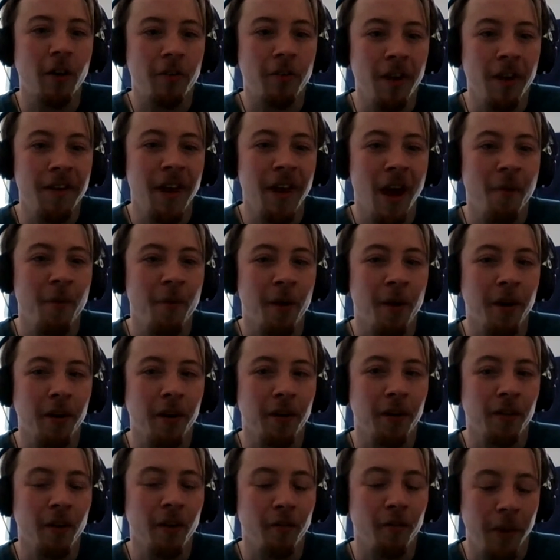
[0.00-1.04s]
great network
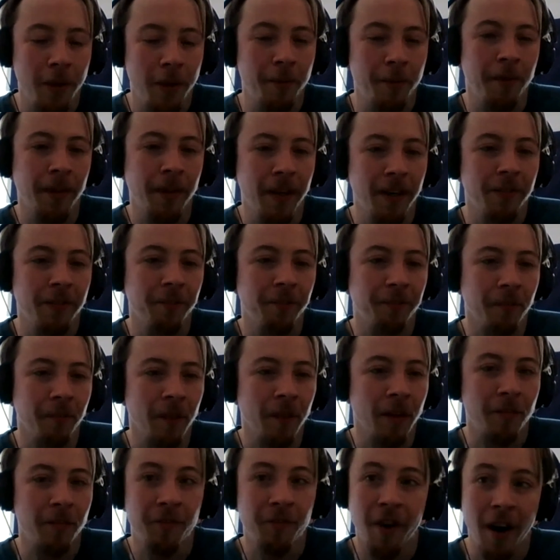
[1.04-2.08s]
of people here,
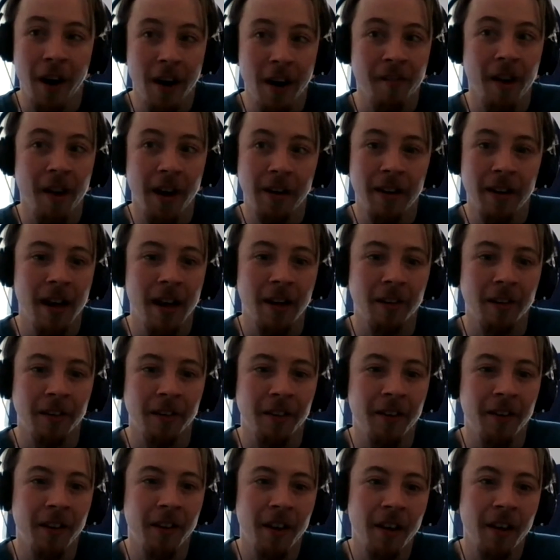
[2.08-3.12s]
and very very
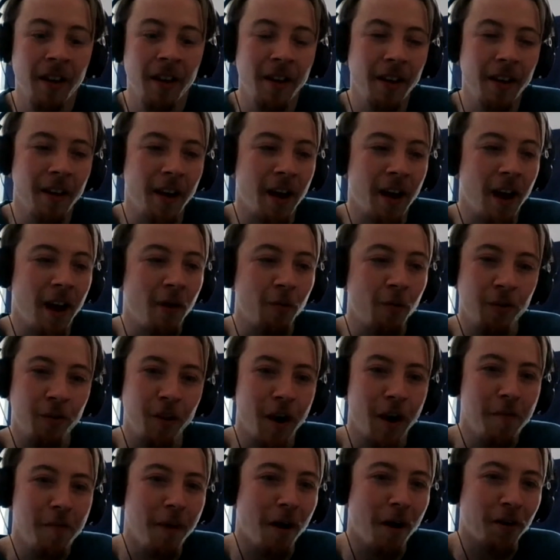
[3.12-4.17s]
talented. We're
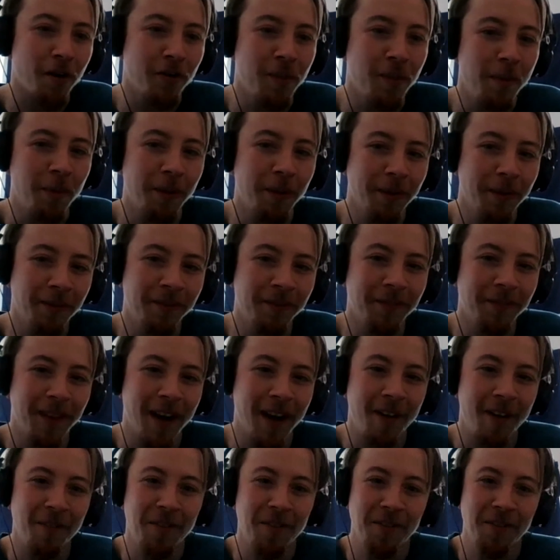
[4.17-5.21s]
very modest people. I
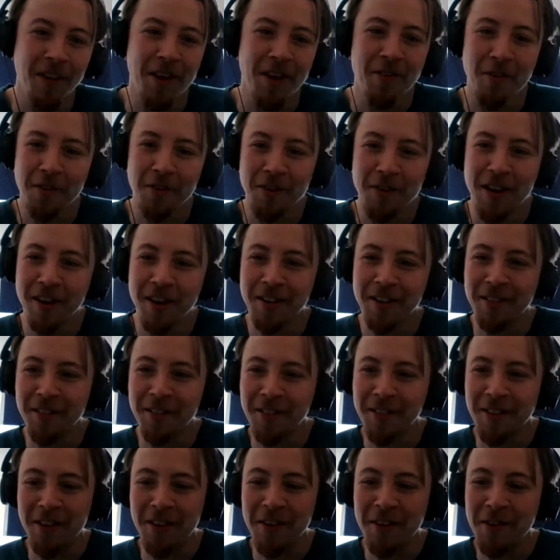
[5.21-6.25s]
have to say in Northern Ireland,
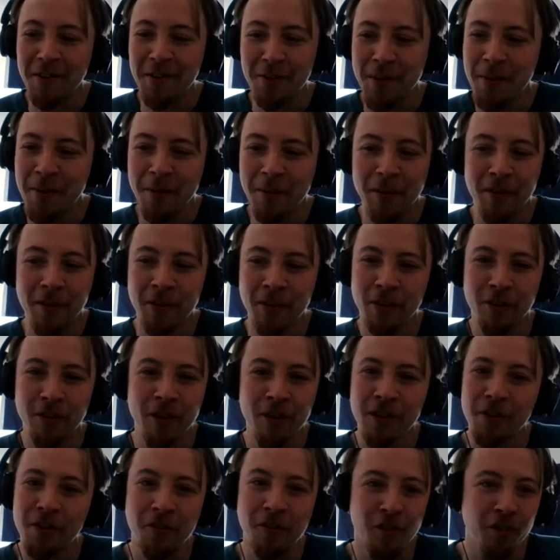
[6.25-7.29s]
there's people
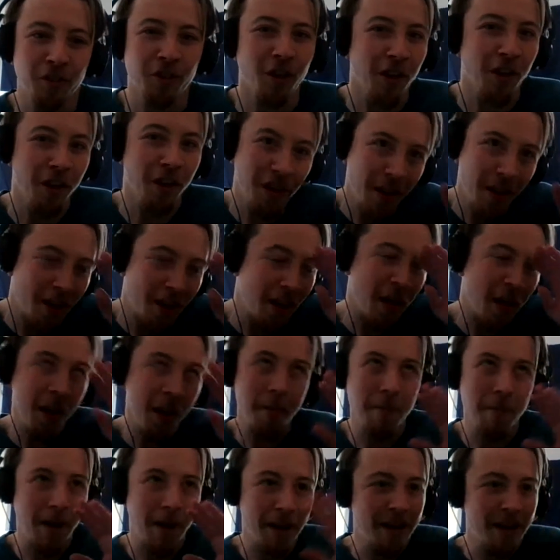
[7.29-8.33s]
they've just done
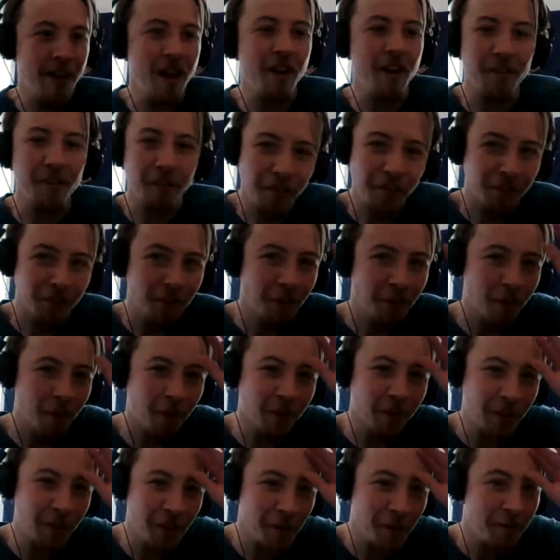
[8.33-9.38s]
magnificent
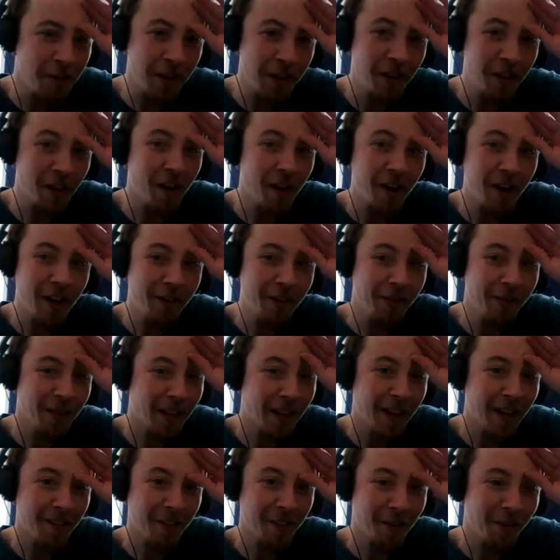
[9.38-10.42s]
work, real Hollywood
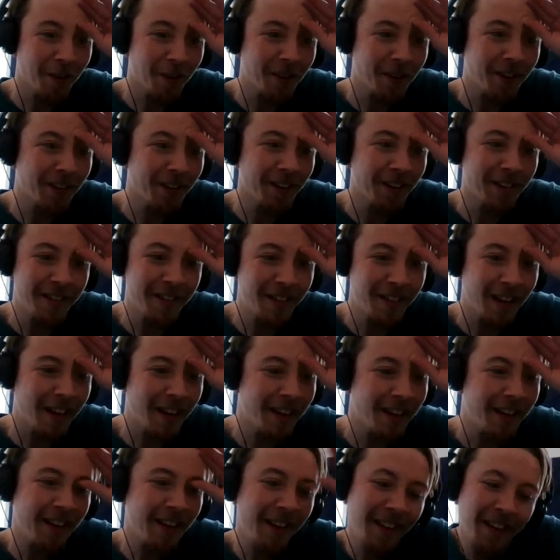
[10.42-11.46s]
level work, and it's
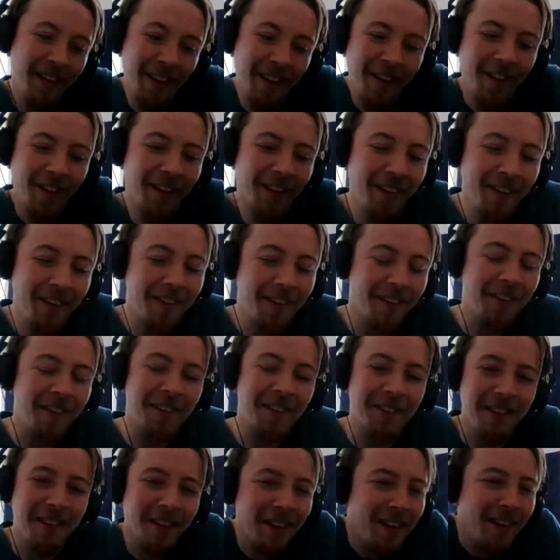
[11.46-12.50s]
like, they're
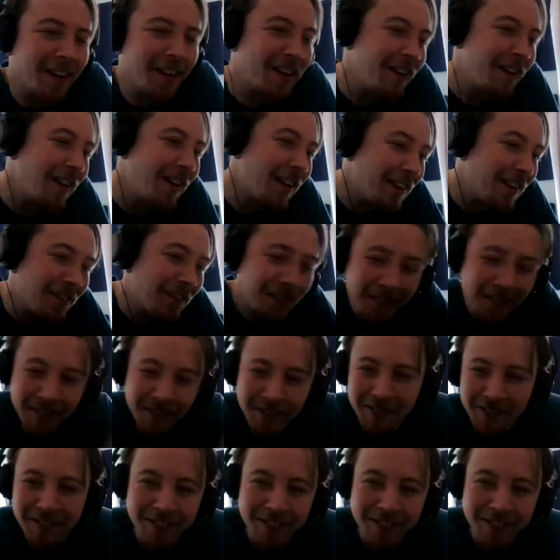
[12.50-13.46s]
just like, yeah, no,